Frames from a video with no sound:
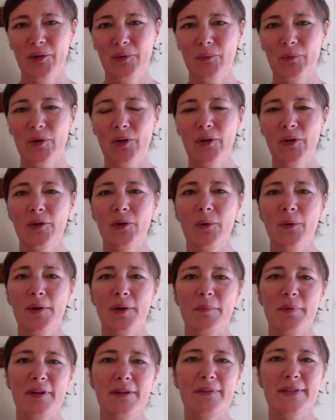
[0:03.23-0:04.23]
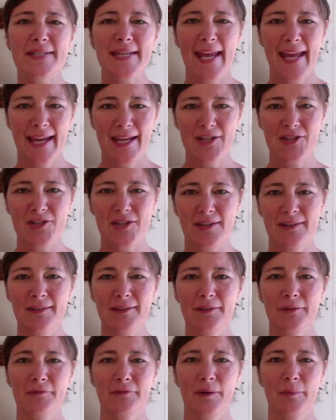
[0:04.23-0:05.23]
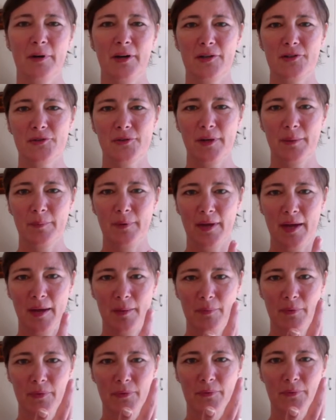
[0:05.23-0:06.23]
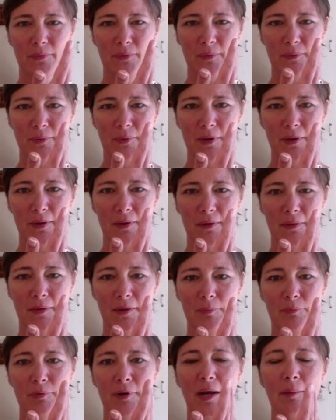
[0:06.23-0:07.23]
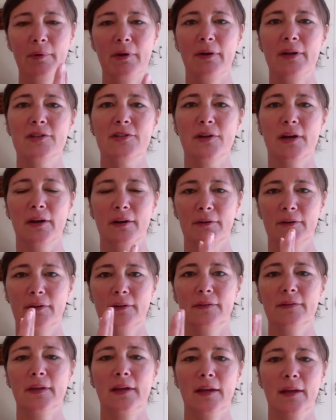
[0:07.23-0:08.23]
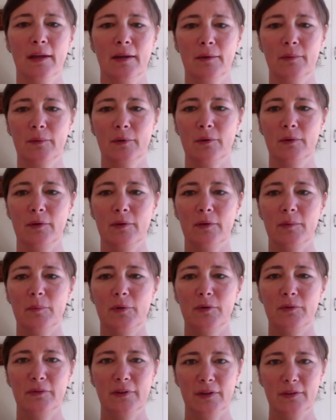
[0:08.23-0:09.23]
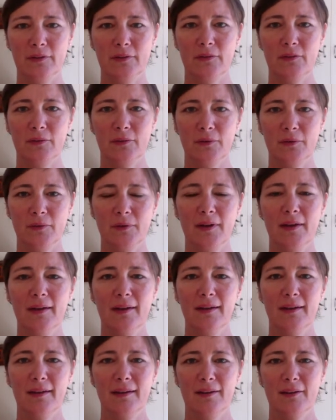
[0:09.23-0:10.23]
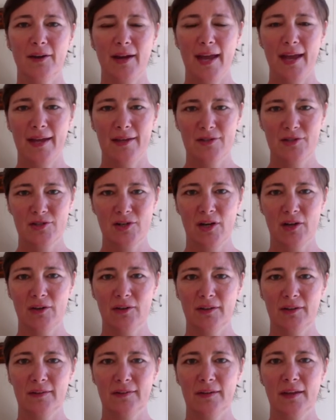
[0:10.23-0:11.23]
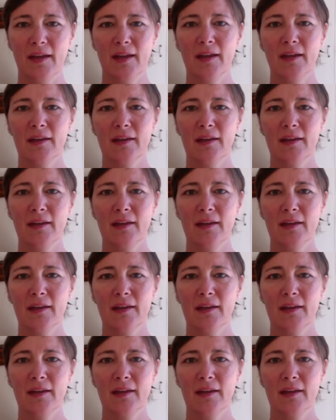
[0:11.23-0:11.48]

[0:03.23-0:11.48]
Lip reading: We're going to go on a bit of a tangent from our trip up through the primary chakras, and we're going to move into your hand chakras.